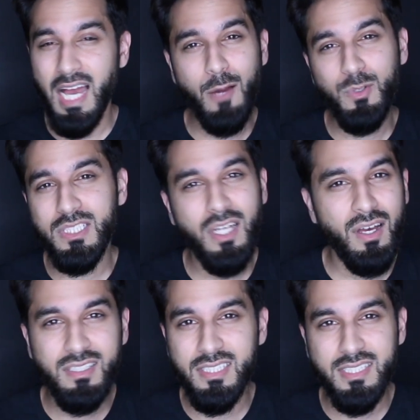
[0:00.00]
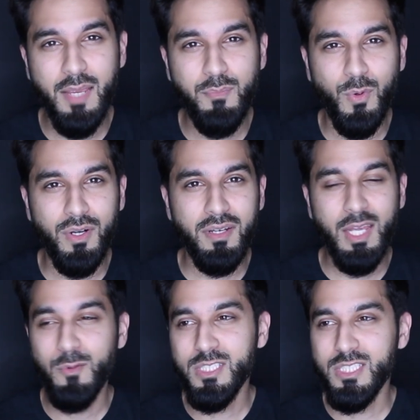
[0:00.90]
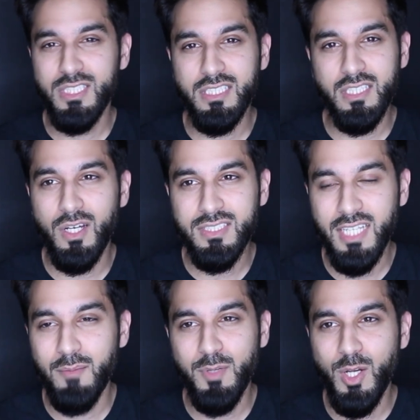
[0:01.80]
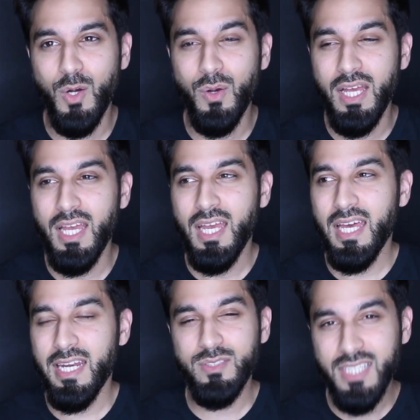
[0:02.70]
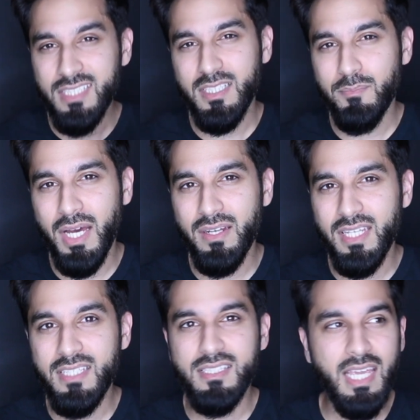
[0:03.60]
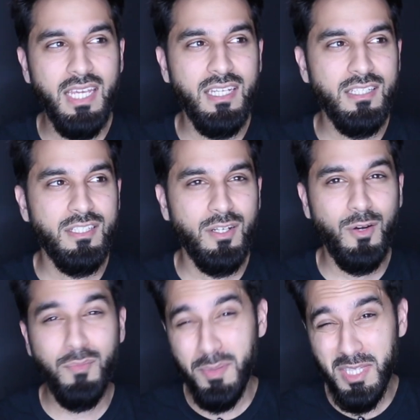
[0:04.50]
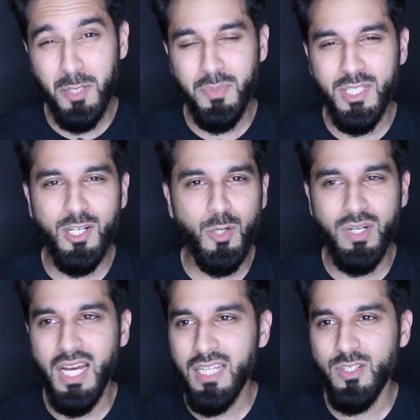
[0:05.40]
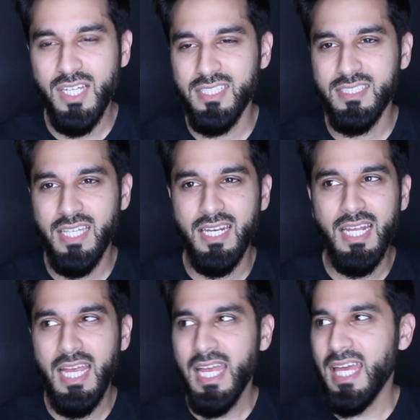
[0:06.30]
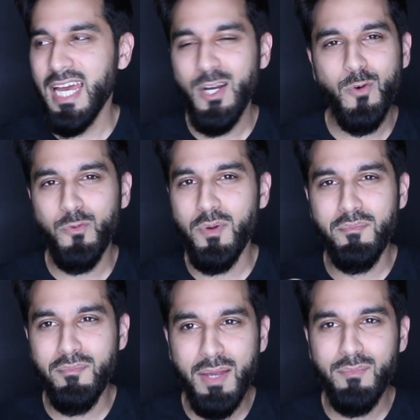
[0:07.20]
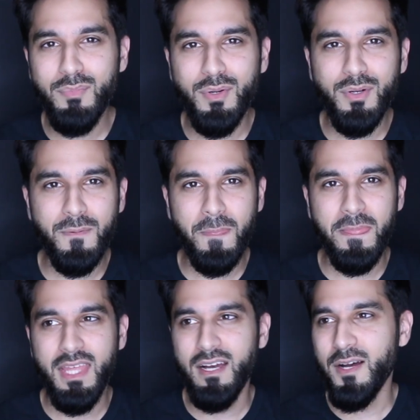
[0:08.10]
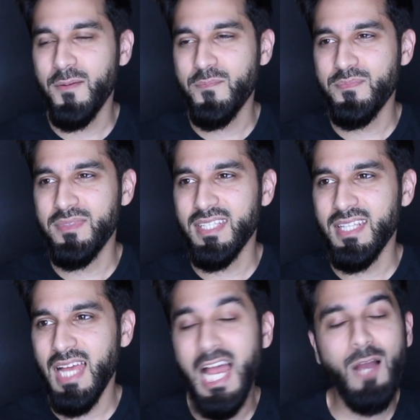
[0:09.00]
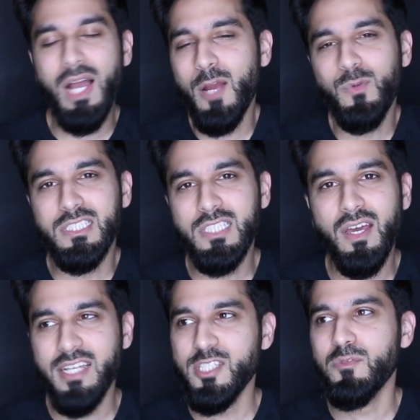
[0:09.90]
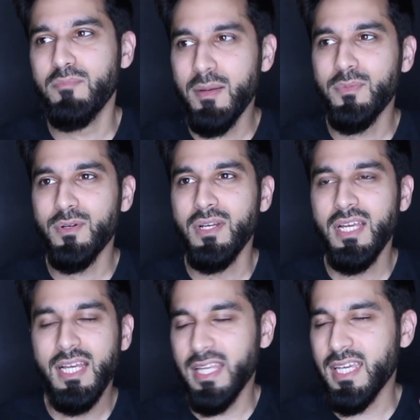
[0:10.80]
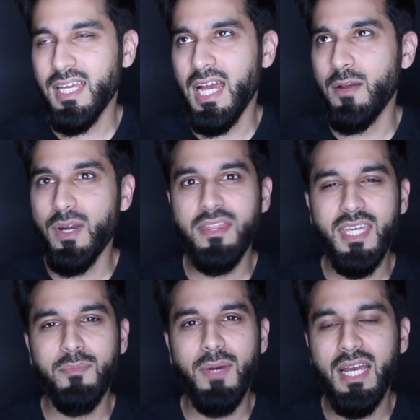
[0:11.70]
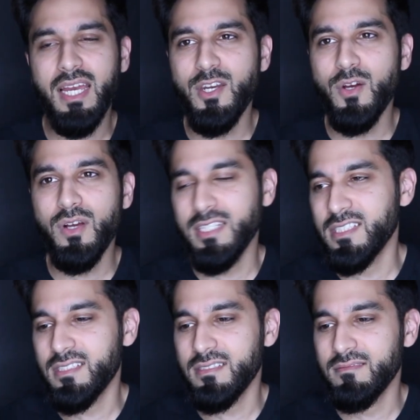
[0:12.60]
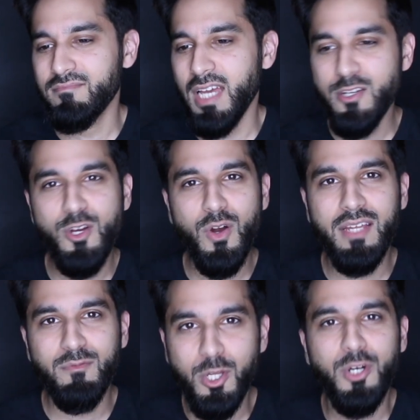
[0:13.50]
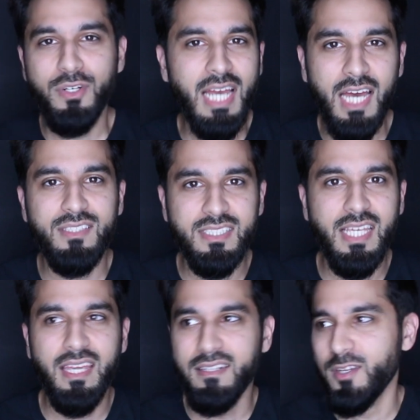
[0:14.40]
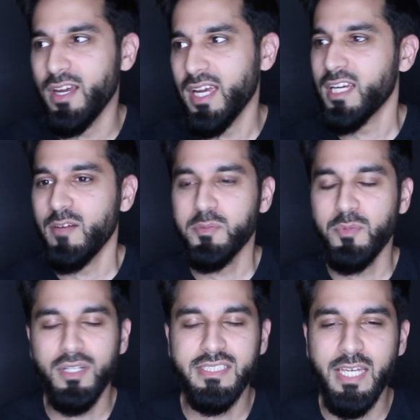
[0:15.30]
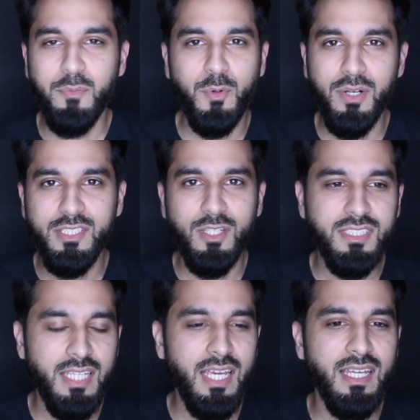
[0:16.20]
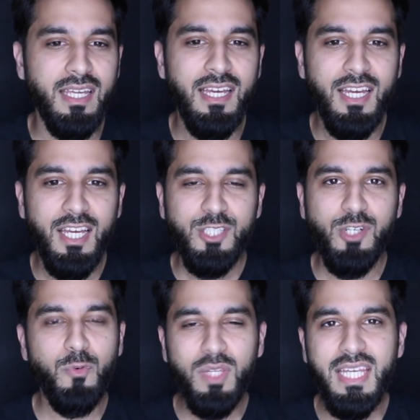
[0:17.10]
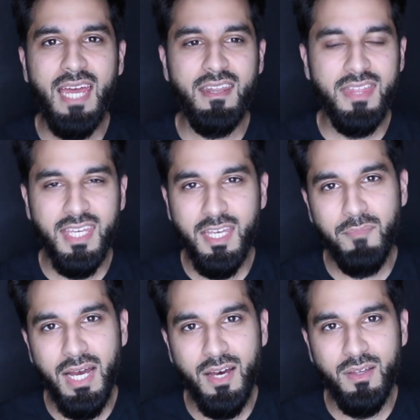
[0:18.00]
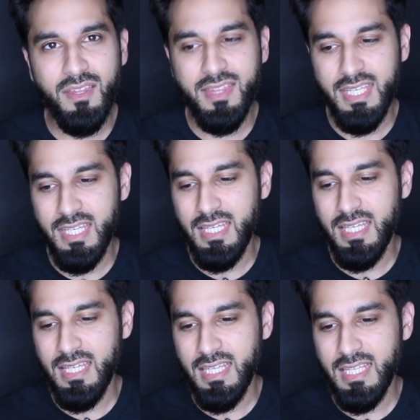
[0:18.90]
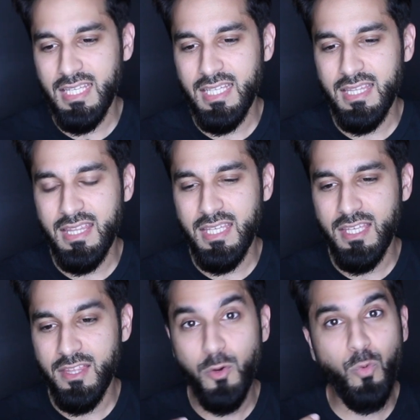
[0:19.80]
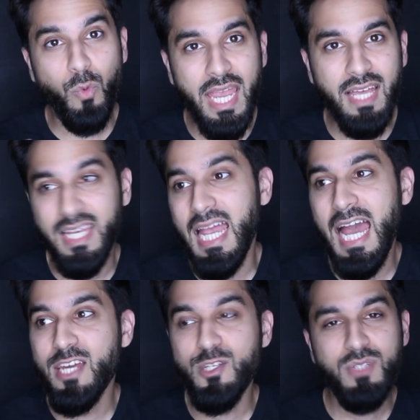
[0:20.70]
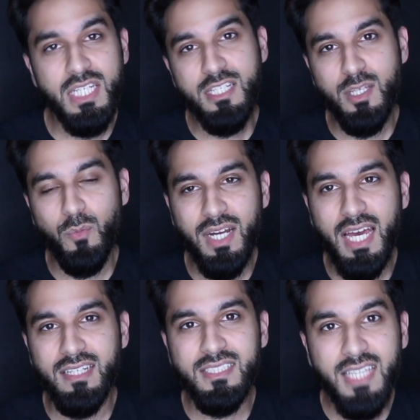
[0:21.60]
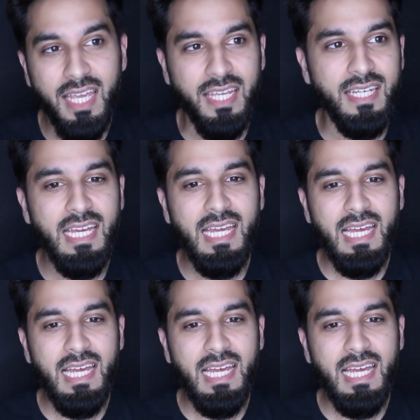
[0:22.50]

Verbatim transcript: I was taught to skateboard. It was such a long time ago. And I was actually about his age, or maybe a little bit younger, when I learned how to skate. And I don't remember um, that how I was taught. I just remember, like, I, when I think back, I know I just I know I learned how to skate. And I got comfortable on a skateboard. I started skating. So I really had to think about the the the way, like, how do you teach someone how to skate?